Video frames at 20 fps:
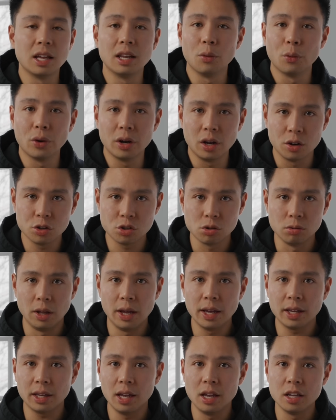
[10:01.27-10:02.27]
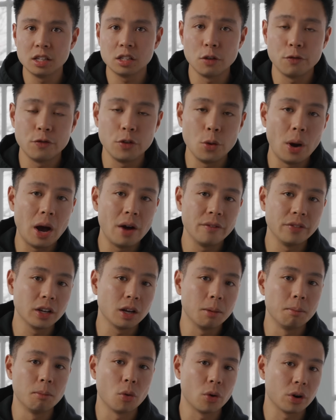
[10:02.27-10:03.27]
And what I also like is if you have
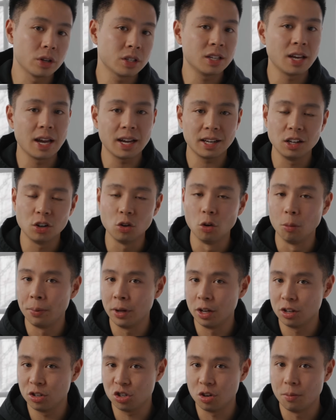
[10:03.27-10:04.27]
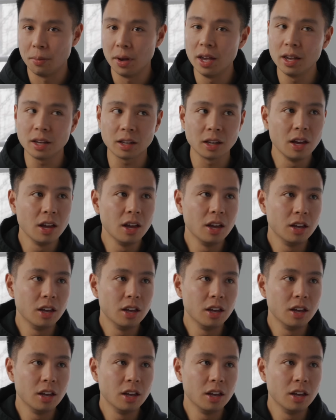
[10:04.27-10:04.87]
like a more technical pitch to make,